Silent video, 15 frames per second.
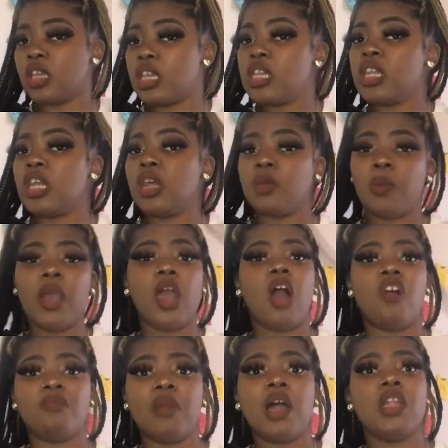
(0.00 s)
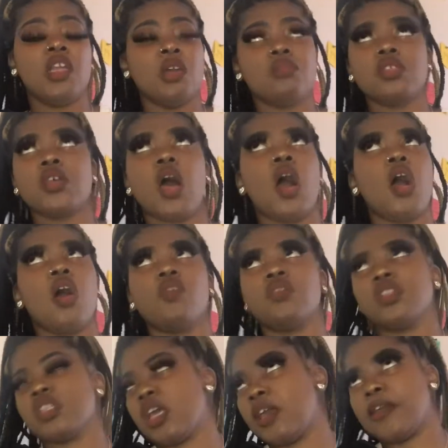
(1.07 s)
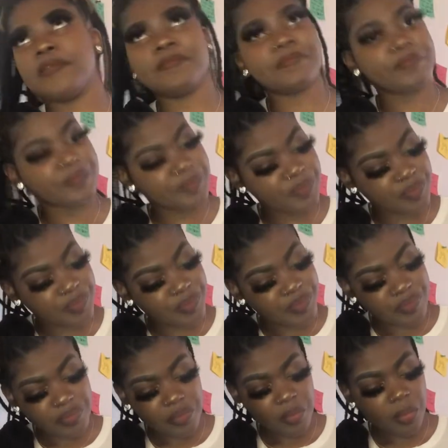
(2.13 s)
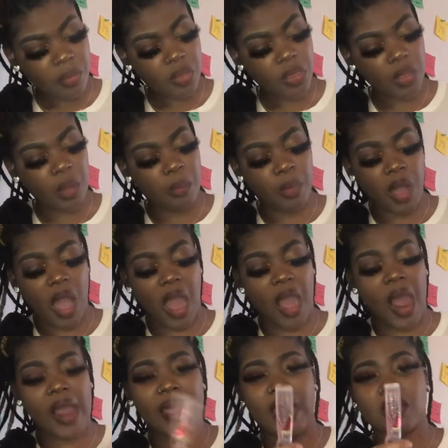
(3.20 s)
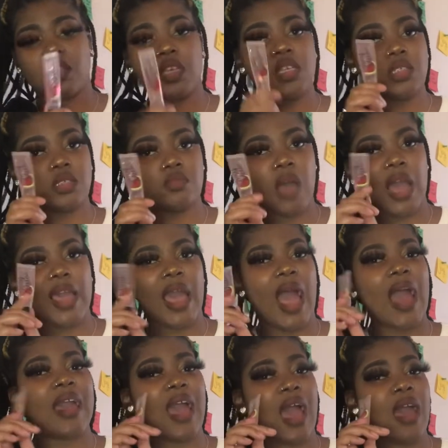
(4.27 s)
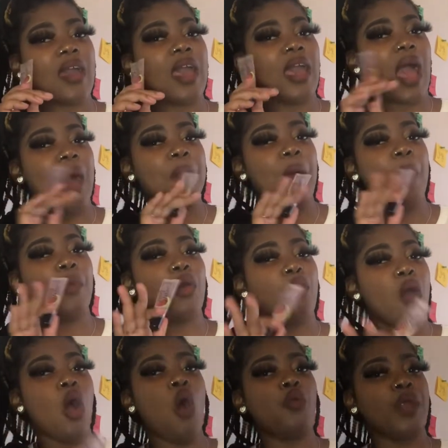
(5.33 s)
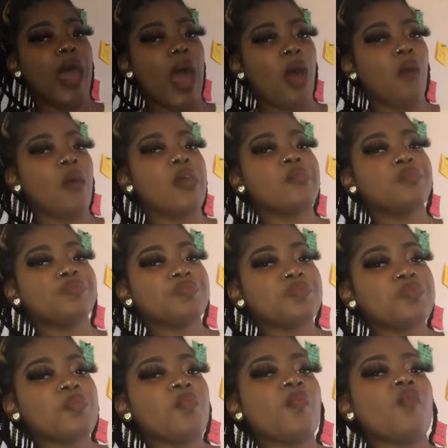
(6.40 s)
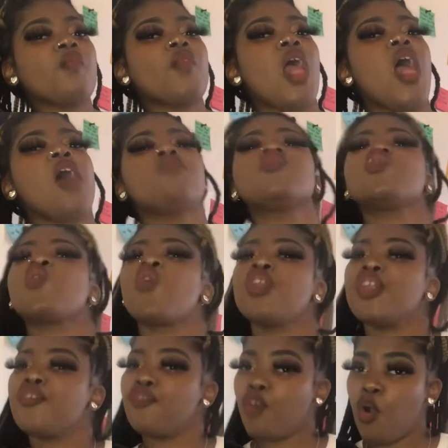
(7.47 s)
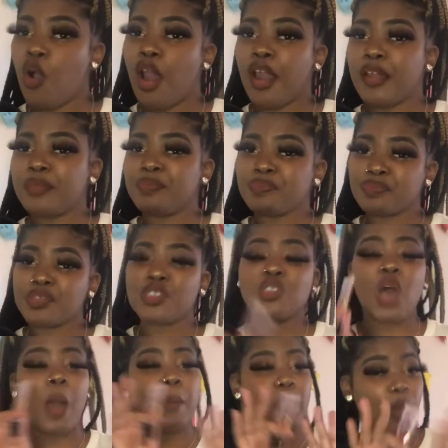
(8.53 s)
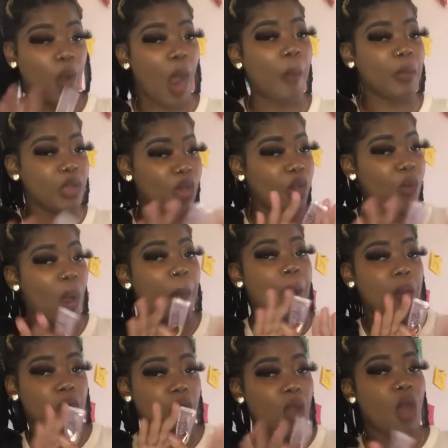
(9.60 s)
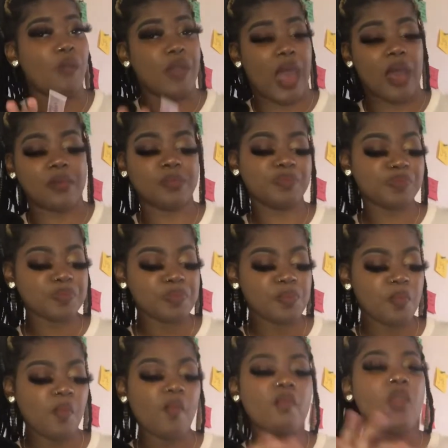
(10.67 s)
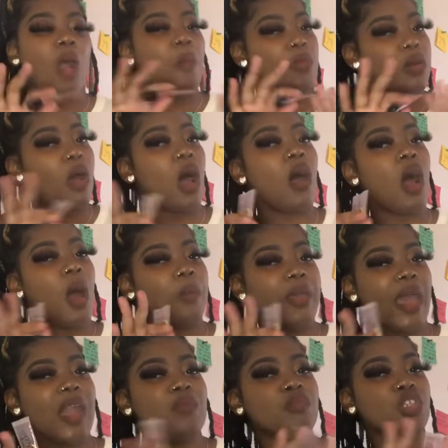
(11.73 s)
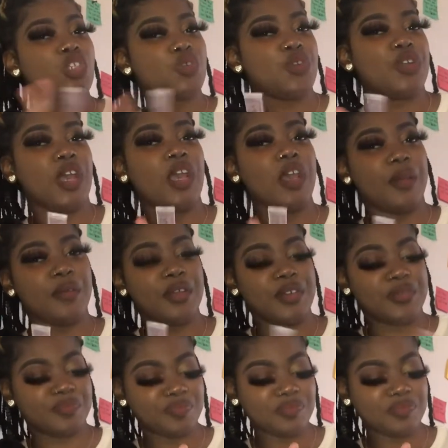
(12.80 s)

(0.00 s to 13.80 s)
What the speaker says: eat it right off my lips all the time. But I got this. I'm grown now. I'm 24, so I'm grown. I'm a little grown. I'm grown now. I'm kind of mature in that area.